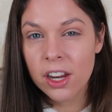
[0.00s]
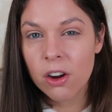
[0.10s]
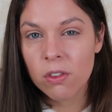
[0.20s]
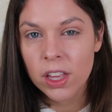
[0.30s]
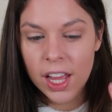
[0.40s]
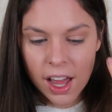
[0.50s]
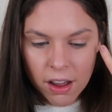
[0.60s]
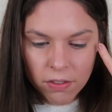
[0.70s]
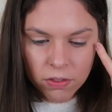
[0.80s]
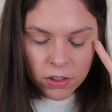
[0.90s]
You don't really
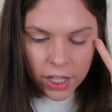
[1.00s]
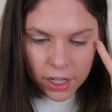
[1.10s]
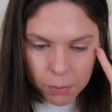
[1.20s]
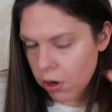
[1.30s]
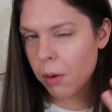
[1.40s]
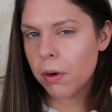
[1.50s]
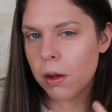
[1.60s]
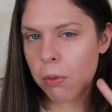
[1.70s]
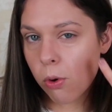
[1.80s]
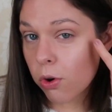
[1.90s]
have like
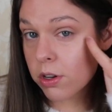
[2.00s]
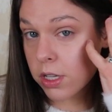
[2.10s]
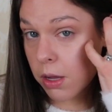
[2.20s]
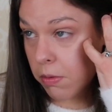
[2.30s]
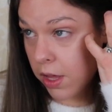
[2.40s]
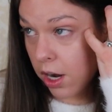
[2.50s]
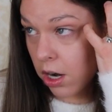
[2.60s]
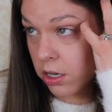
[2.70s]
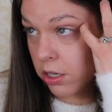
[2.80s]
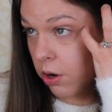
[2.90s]
prominent pores up
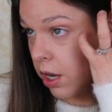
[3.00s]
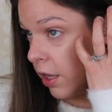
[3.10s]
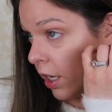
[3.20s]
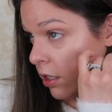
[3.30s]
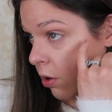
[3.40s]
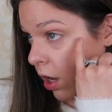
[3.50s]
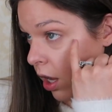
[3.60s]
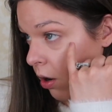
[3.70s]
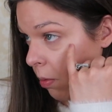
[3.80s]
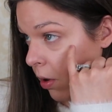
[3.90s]
there, so I think it's okay
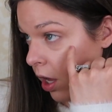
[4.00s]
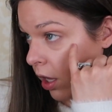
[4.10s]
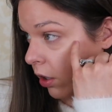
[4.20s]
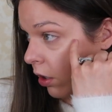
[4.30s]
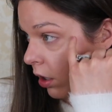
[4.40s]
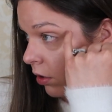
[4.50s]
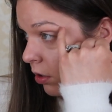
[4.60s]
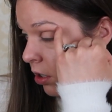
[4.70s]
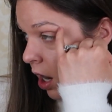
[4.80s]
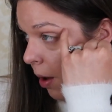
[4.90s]
to apply a little
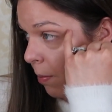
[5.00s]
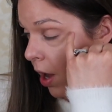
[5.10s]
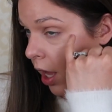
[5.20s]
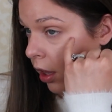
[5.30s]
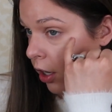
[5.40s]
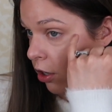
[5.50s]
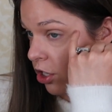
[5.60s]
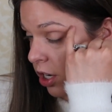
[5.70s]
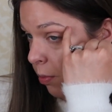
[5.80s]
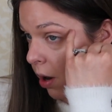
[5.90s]
highlighter and
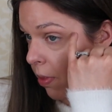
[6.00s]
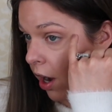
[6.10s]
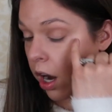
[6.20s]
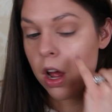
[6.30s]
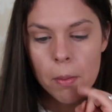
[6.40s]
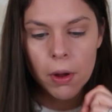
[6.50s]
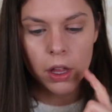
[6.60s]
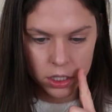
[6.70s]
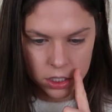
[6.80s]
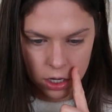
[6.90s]
shimmer up there.
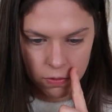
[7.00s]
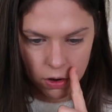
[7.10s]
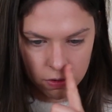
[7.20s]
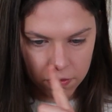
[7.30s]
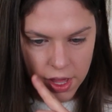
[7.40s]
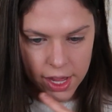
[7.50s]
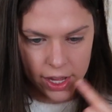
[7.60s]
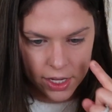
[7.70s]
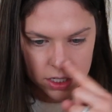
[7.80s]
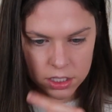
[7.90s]
But the center of your
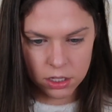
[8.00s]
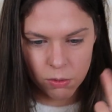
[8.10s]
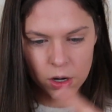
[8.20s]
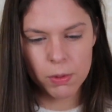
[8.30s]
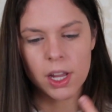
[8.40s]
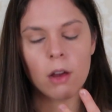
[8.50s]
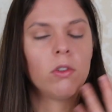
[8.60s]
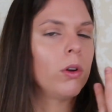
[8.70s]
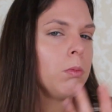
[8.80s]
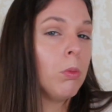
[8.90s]
face, you want to be
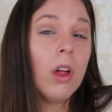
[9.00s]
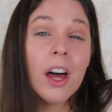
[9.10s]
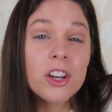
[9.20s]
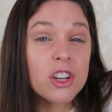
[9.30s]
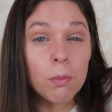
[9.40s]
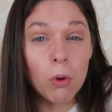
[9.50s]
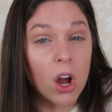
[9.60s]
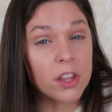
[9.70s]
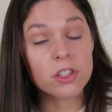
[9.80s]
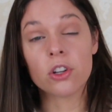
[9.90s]
careful with blush or
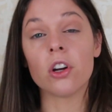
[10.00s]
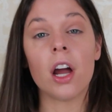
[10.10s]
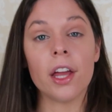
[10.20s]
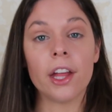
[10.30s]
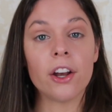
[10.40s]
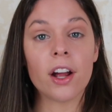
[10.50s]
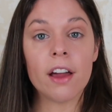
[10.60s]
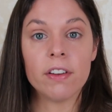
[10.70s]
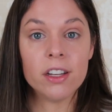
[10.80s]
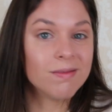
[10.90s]
bronzer or highlighter
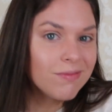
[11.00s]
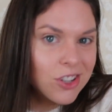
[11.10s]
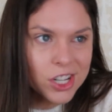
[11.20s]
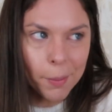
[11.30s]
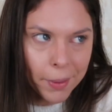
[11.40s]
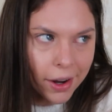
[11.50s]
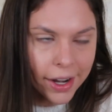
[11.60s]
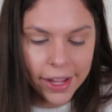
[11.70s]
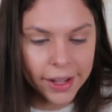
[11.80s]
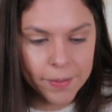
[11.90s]
having shimmer in
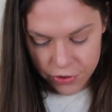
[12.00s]
it.